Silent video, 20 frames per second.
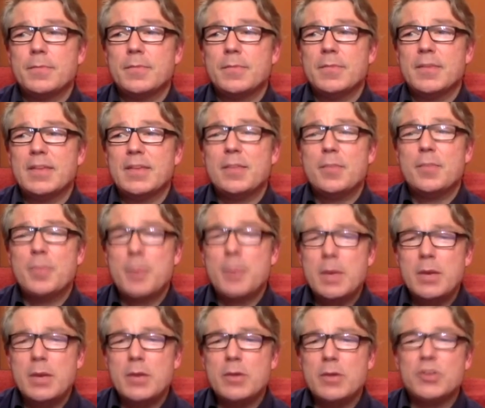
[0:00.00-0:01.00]
It
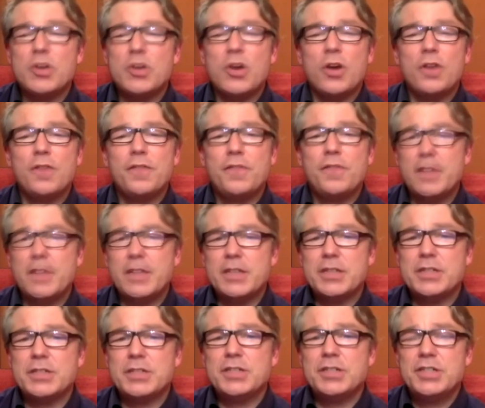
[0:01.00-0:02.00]
appears
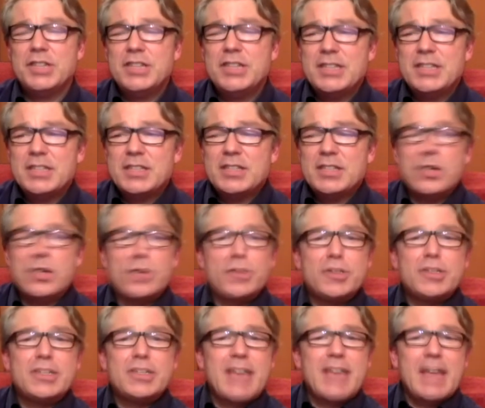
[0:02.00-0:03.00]
unfinished. Jesus
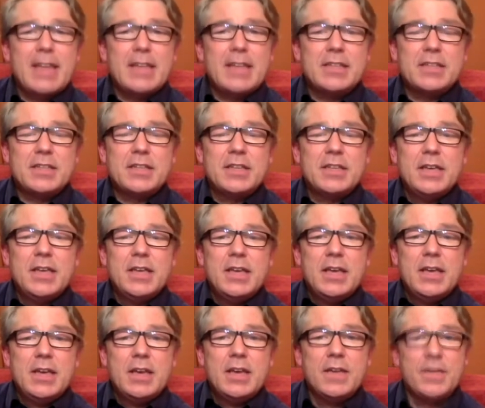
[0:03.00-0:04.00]
doesn't tell us
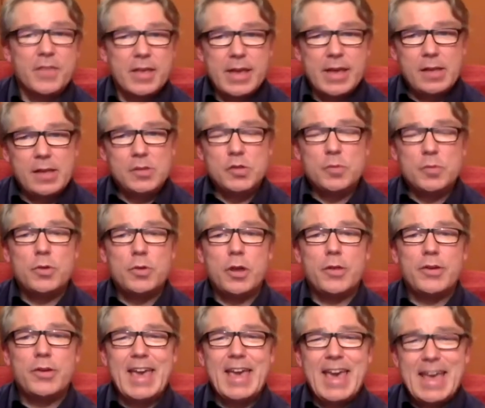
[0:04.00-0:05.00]
if the elder
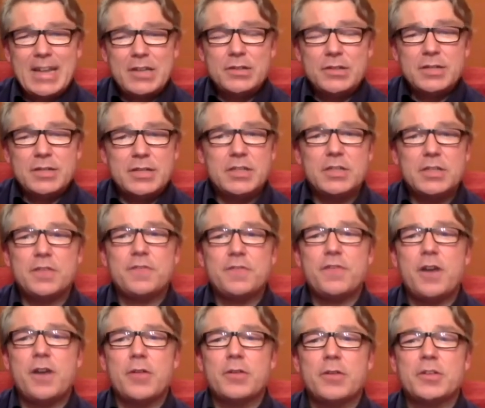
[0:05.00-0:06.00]
brother entered into the
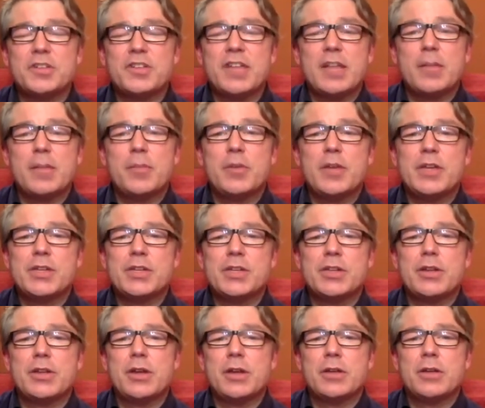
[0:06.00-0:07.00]
father's celebration
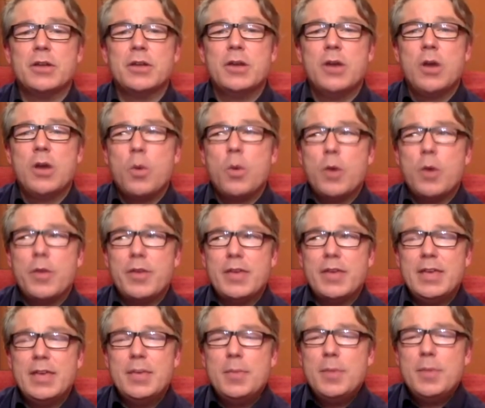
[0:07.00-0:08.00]
or not, whether
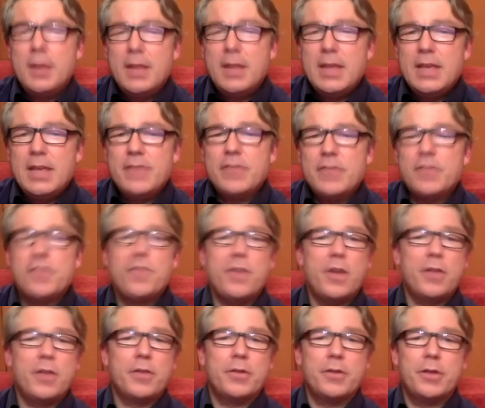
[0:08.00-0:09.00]
he believed the
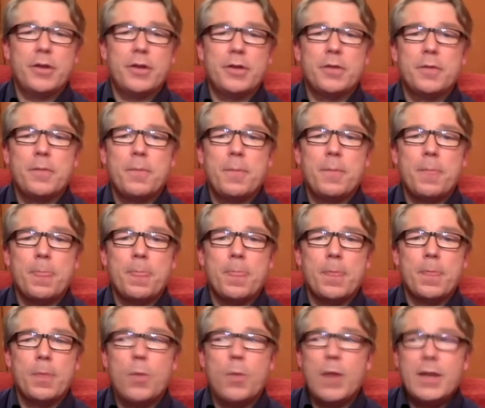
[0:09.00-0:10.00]
father or not.
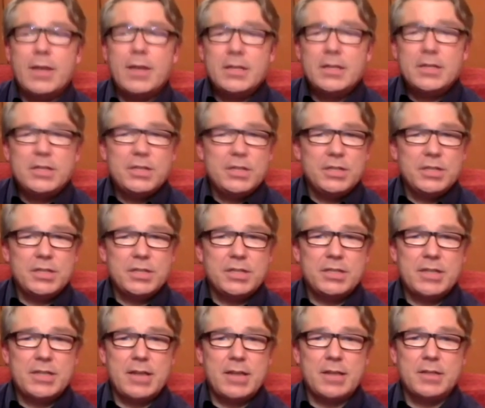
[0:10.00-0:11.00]
Why didn't Jesus
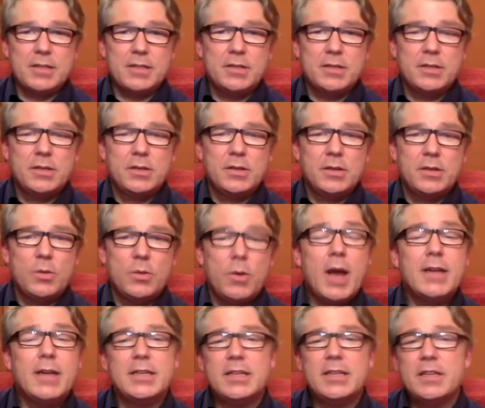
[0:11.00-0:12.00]
tell us? Why
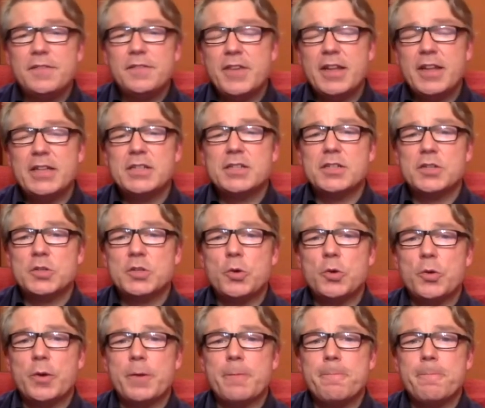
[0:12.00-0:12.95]
didn't he finish the story?